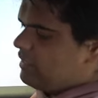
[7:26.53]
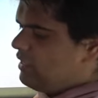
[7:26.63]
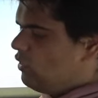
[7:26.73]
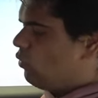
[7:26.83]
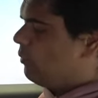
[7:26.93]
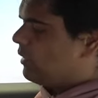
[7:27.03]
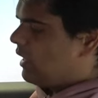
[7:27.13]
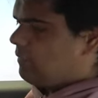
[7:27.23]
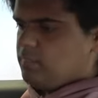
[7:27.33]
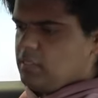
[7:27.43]
the knee room
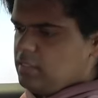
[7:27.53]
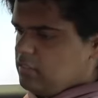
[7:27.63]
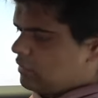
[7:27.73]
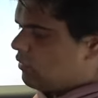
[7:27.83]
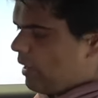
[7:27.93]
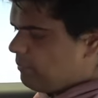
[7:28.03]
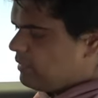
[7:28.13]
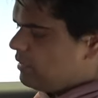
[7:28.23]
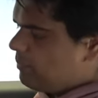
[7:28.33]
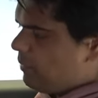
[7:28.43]
can be
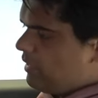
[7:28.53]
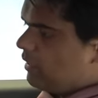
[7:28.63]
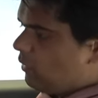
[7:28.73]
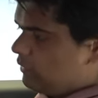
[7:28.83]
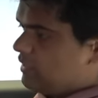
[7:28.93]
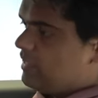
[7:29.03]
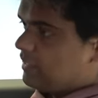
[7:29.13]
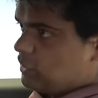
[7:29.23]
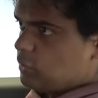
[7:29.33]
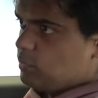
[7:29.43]
cramped depending on the seating
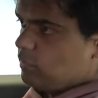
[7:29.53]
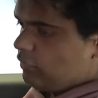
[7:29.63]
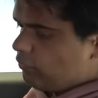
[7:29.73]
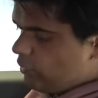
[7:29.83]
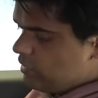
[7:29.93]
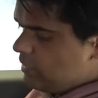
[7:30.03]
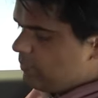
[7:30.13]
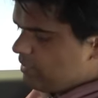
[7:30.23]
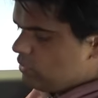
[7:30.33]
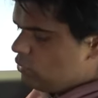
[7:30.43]
adjustment of the front seat
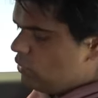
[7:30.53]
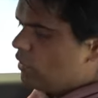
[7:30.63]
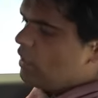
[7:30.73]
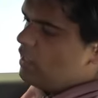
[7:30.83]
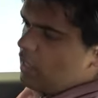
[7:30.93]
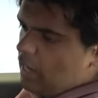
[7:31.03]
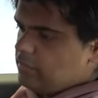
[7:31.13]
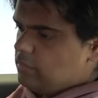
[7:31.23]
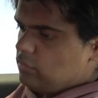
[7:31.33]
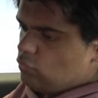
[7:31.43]
passenger
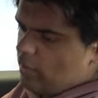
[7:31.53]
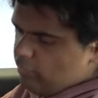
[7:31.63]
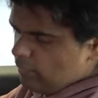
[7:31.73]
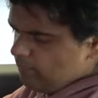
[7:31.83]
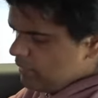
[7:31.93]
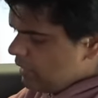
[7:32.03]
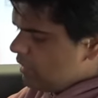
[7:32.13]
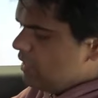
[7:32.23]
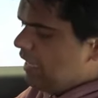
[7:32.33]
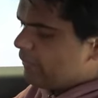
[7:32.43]
and the driver.
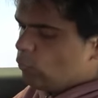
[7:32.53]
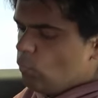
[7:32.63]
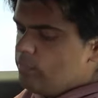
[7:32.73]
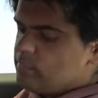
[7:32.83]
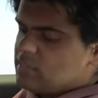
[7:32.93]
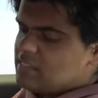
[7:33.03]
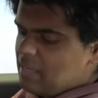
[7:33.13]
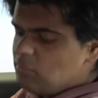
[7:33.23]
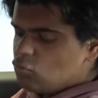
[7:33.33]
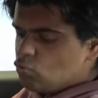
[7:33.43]
Leg room,
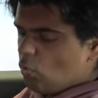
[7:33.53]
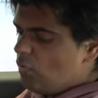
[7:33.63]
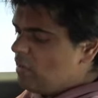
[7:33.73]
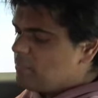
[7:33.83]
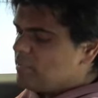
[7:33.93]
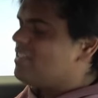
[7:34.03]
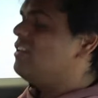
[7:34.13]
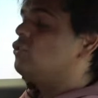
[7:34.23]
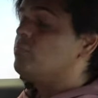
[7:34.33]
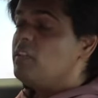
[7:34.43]
same story, but
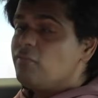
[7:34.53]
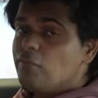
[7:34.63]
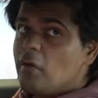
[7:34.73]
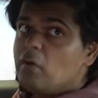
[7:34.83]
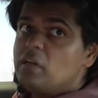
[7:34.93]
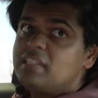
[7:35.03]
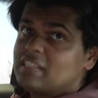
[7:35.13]
then to be fair, it's